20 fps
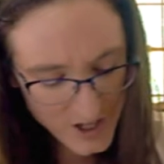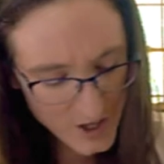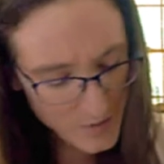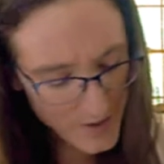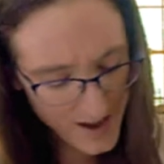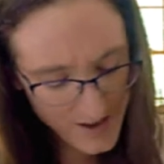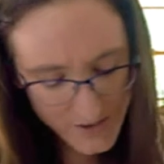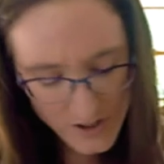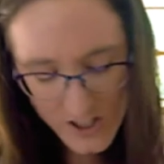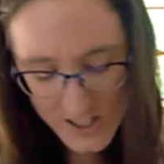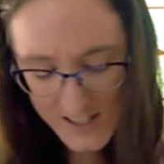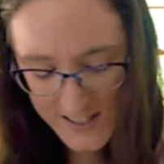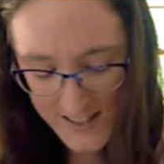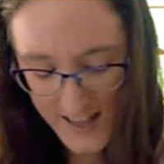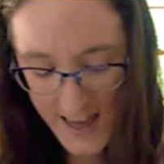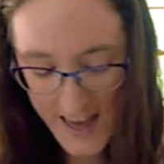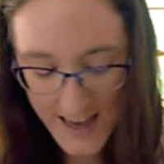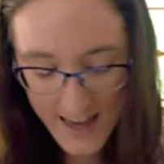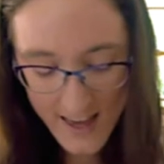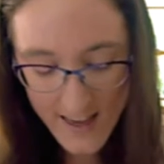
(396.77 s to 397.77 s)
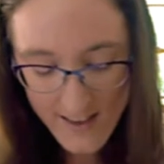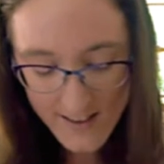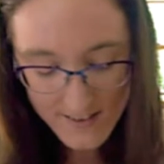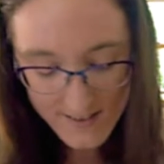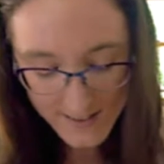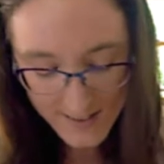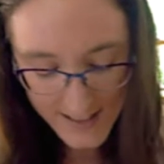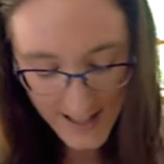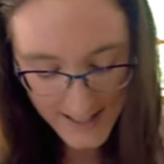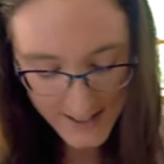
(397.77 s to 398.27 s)
Would you ever
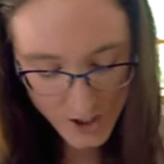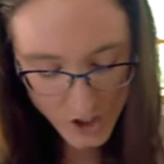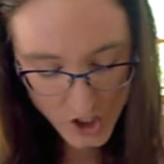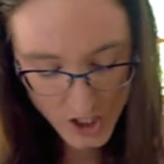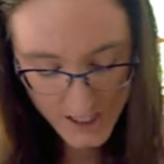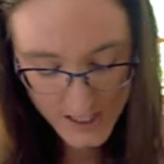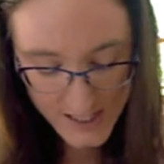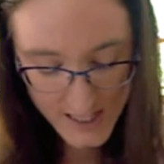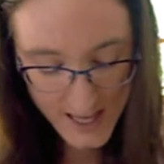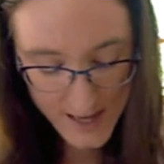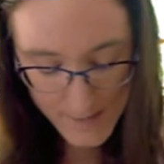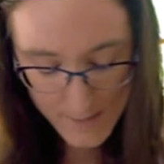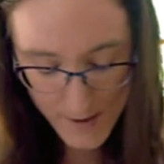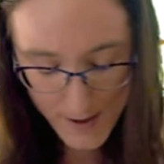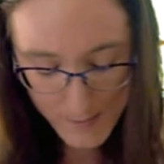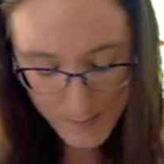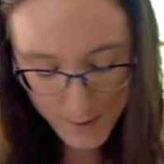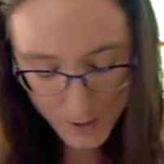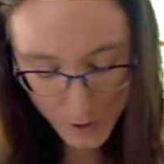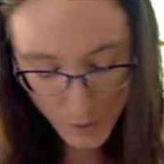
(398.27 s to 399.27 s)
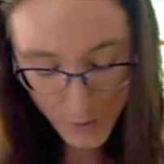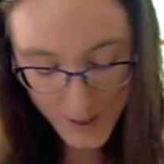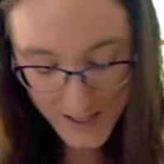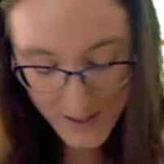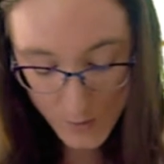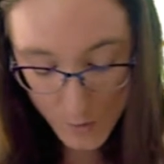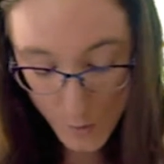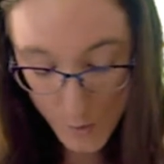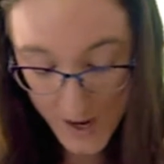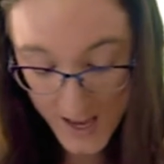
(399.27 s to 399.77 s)
say, let's just keep it
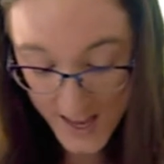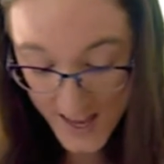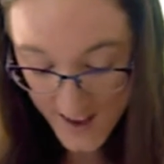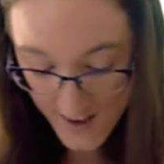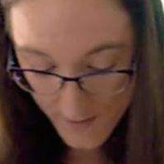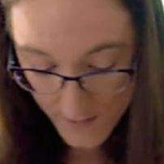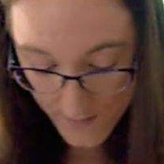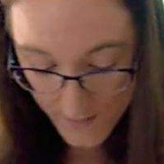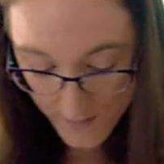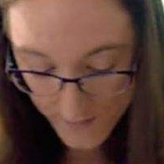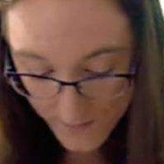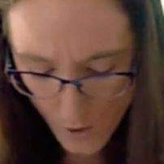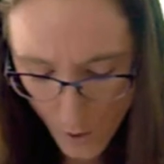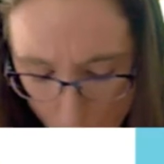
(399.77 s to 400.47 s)
between we,